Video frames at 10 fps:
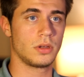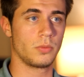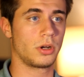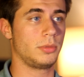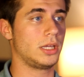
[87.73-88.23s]

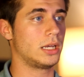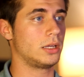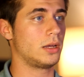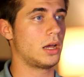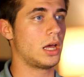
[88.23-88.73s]
We're going to be
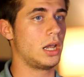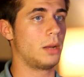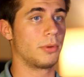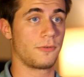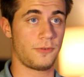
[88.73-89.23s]
getting
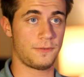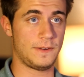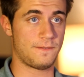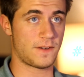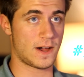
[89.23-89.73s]
number
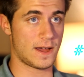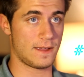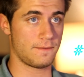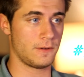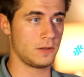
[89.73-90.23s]

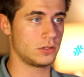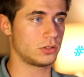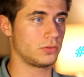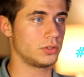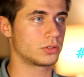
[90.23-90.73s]
55.
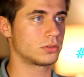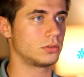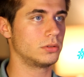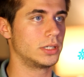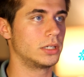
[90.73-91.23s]
So if we
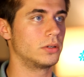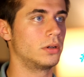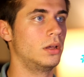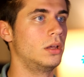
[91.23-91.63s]
scroll down,